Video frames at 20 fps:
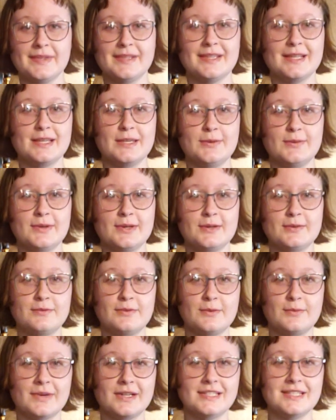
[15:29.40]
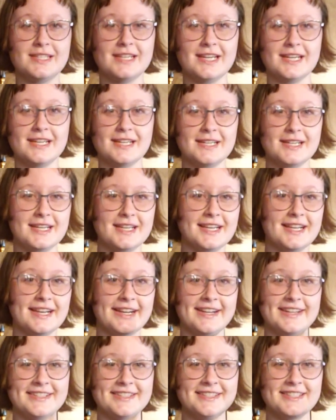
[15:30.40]
Thank you again for watching, and
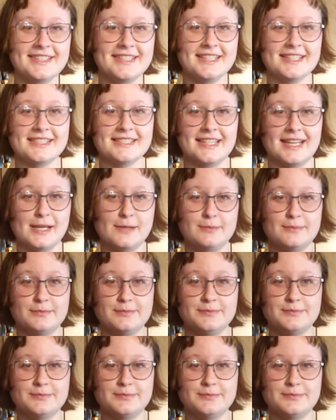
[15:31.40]
I'll see you next time.